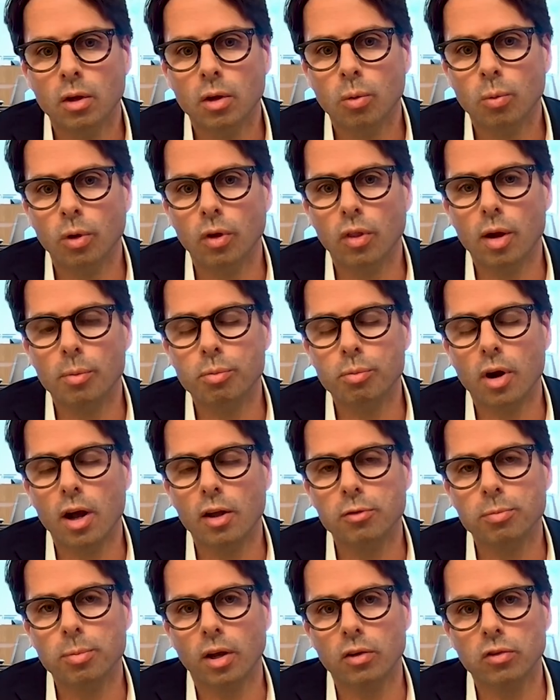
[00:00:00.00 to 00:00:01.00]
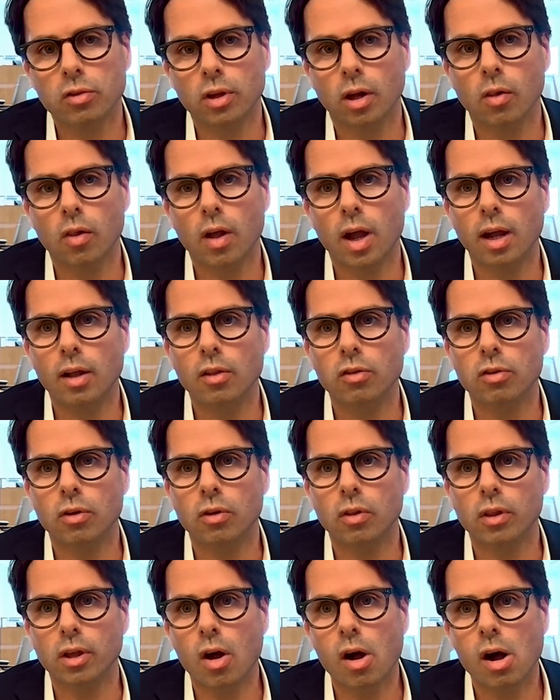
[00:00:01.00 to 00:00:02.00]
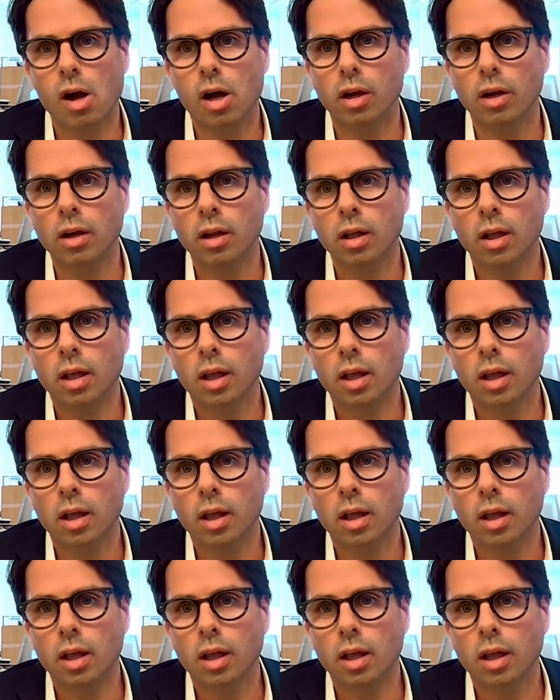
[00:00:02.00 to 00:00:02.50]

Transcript: with our prospects and clients early on,